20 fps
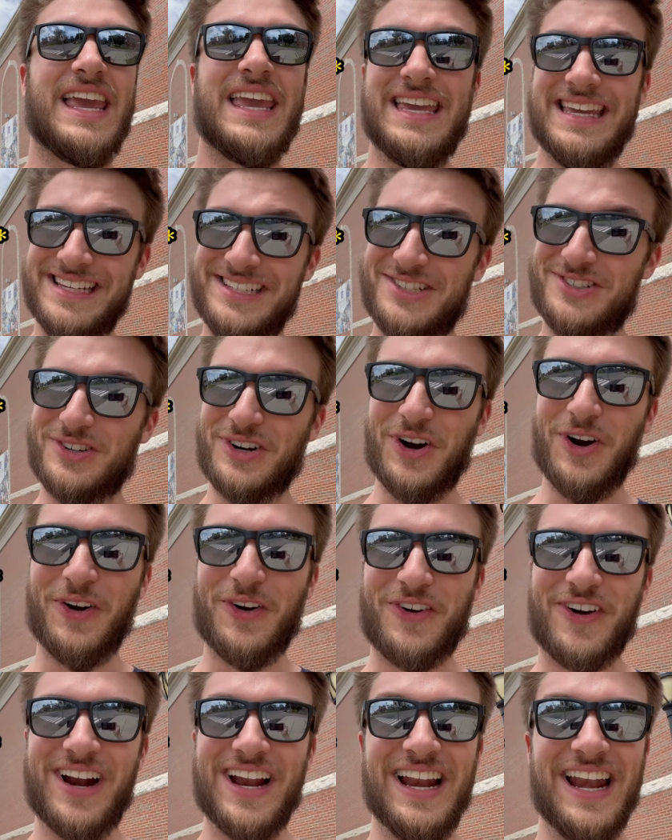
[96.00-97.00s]
heat
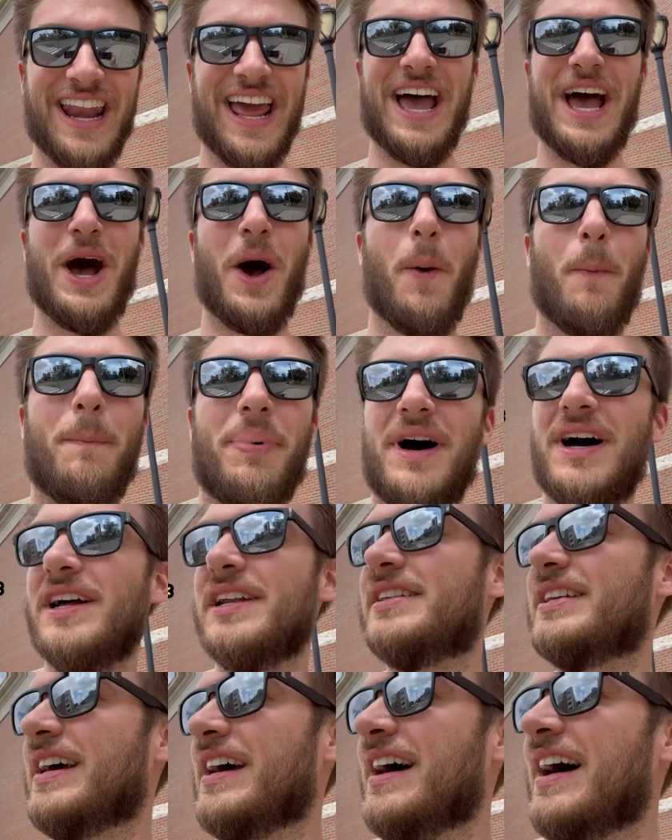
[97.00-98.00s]
stroke right now,
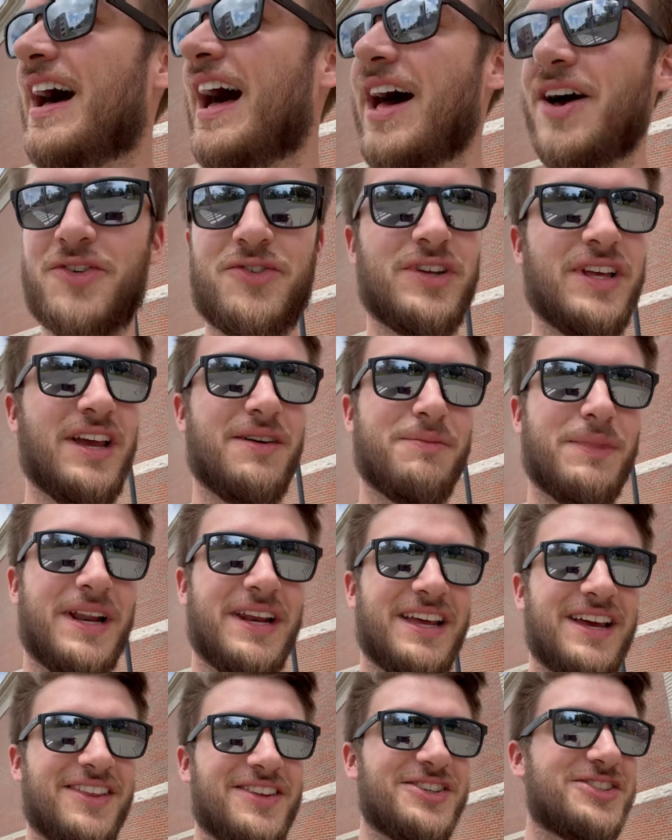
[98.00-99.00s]
but I don't really have
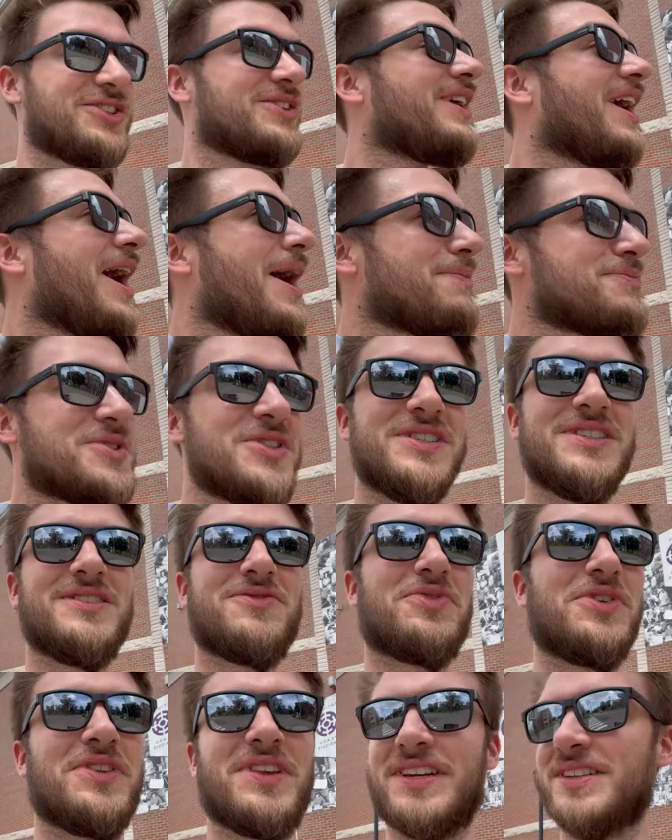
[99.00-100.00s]
many other options
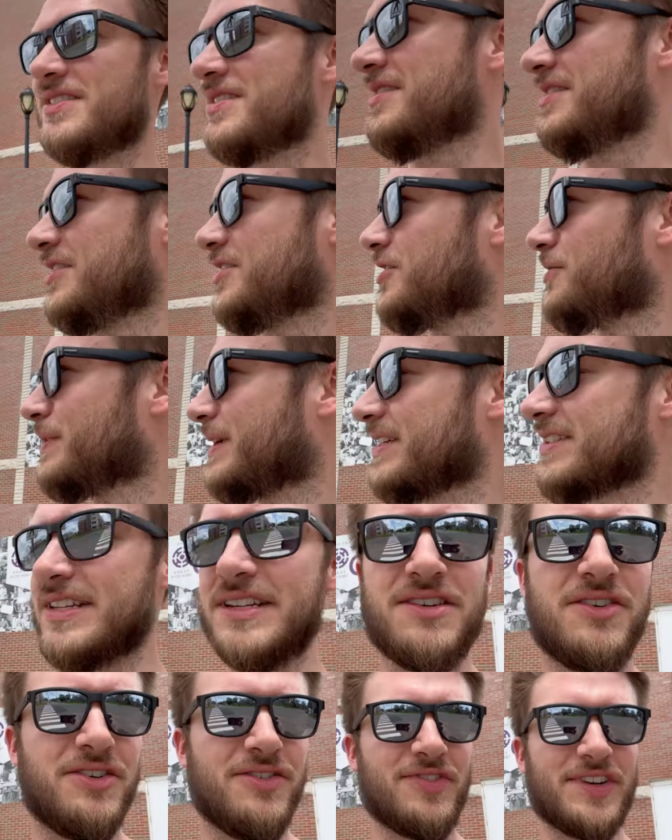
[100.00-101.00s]
for things to do because I
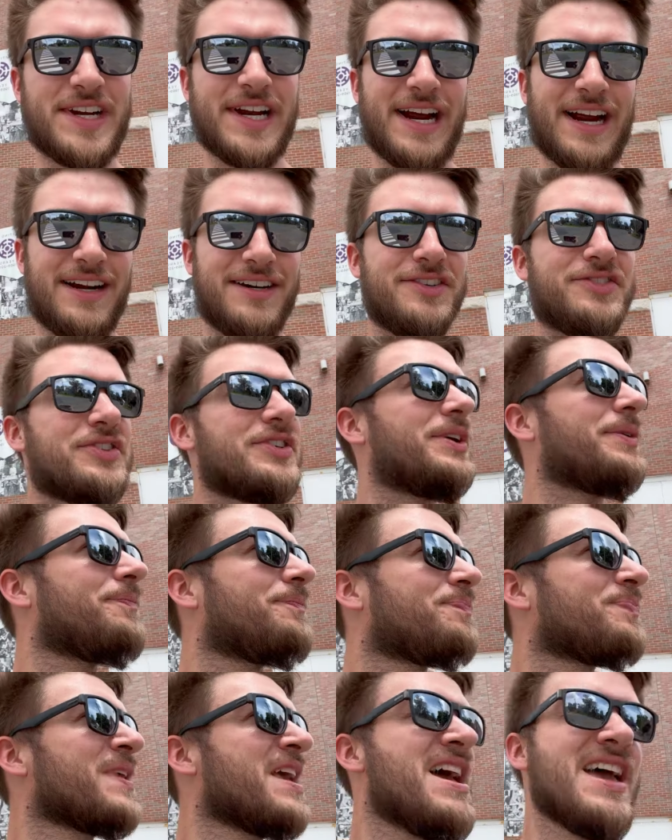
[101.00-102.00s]
don't have a car, so
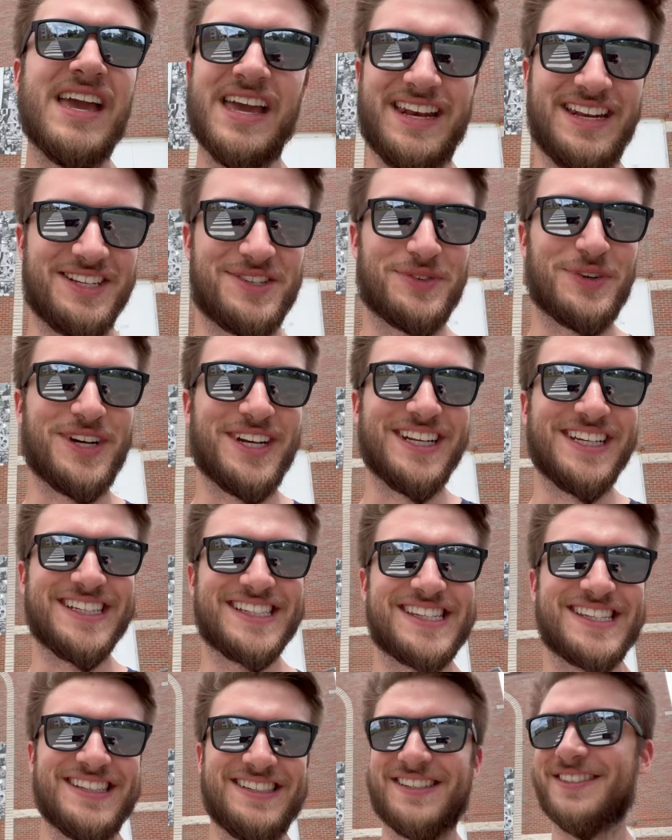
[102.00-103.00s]
it is what it
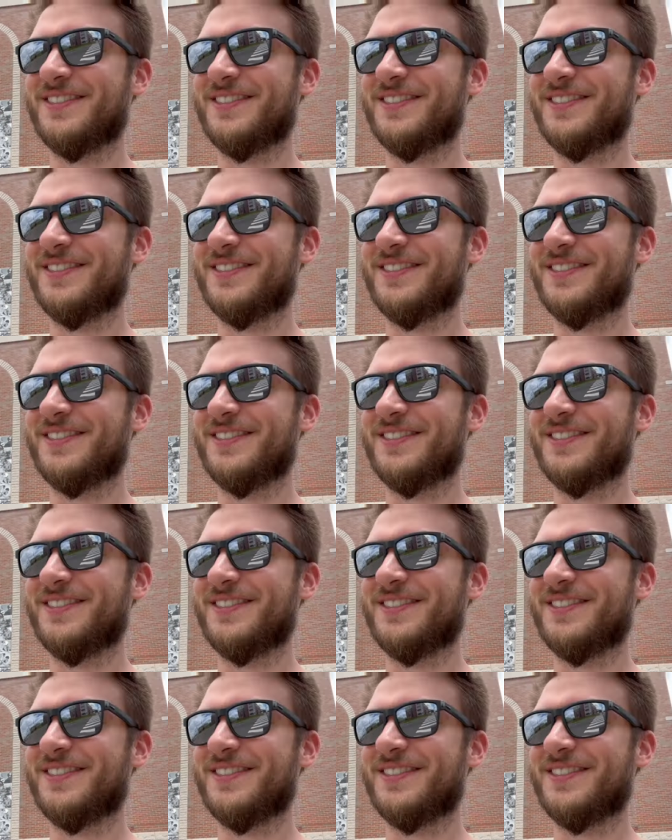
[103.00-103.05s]
is.